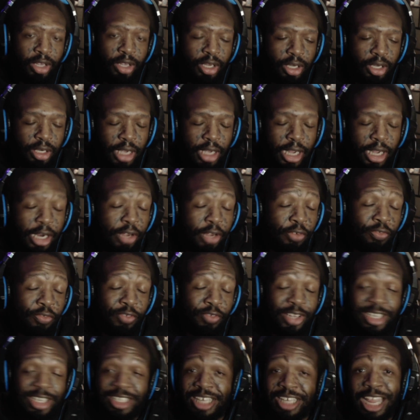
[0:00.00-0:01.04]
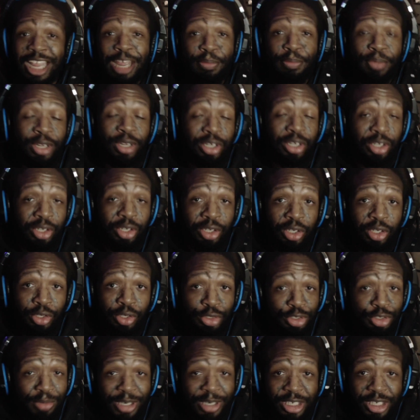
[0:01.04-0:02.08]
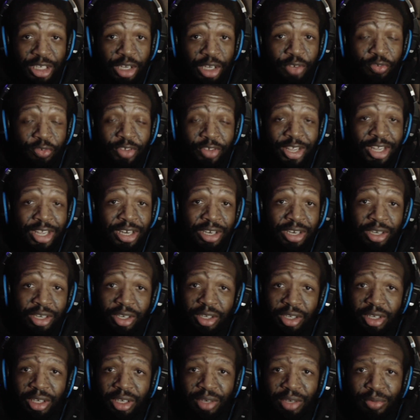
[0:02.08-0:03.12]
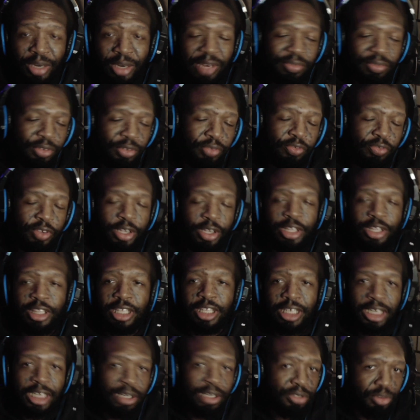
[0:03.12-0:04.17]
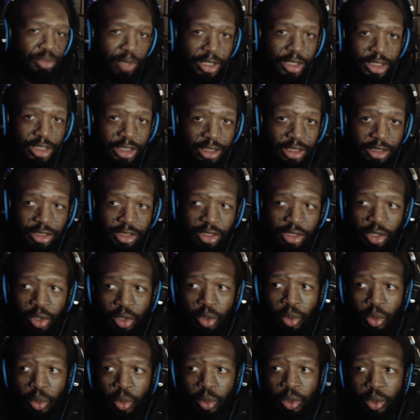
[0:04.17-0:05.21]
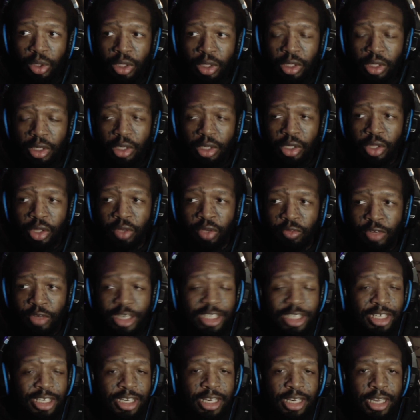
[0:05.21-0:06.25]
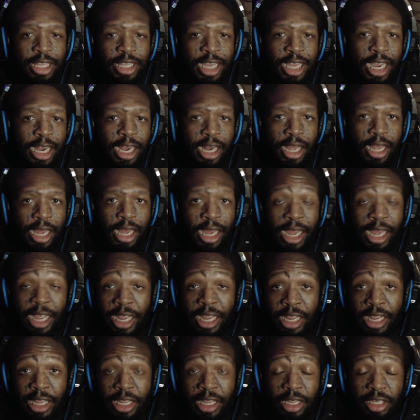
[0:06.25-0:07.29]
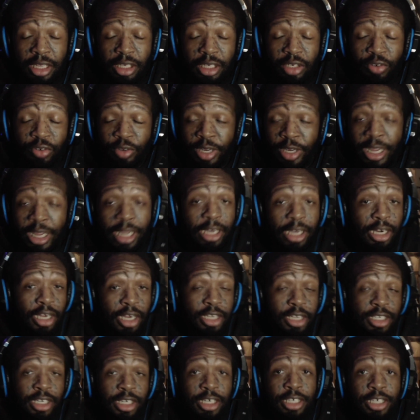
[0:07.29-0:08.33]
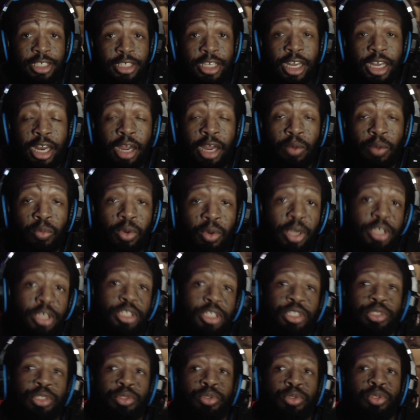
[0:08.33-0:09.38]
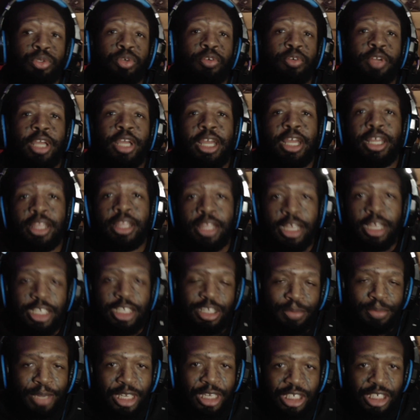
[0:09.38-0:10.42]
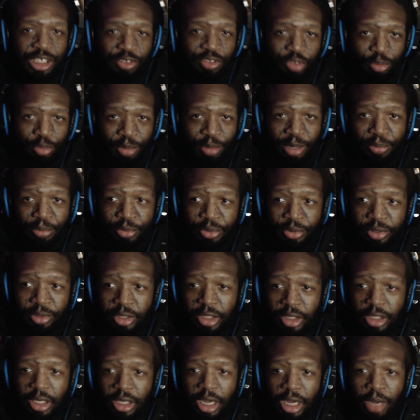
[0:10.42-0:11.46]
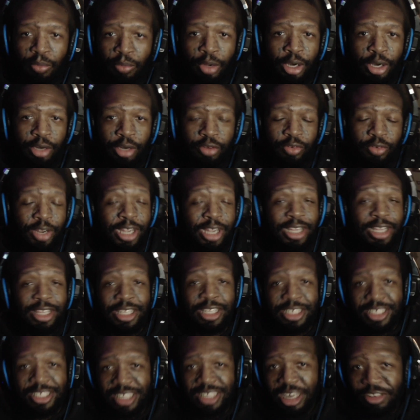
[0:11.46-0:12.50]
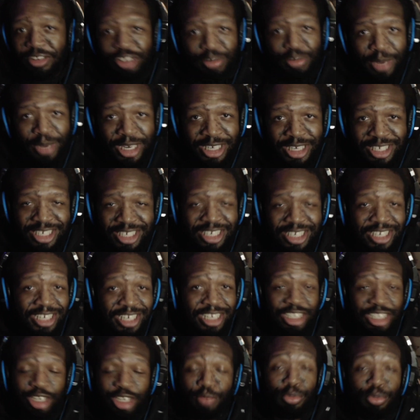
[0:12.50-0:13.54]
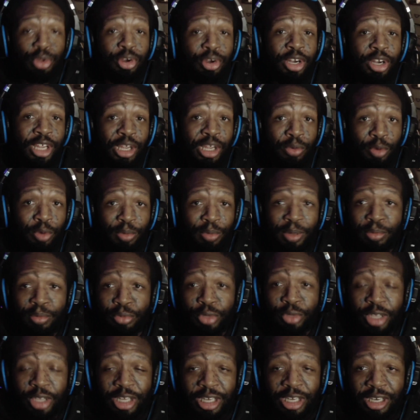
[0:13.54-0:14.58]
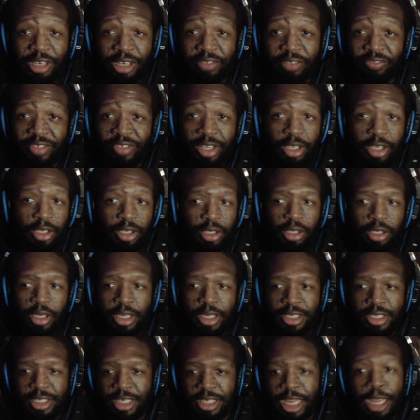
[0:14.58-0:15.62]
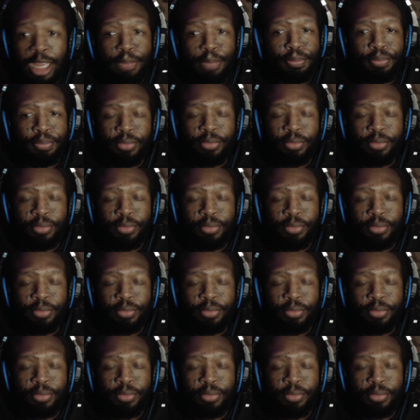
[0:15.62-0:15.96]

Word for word: kind of escape and lose myself in whatever fun thing I was watching. So the reason that I create content is that I want to create that space for people. I want to create this safe space and this community where people can escape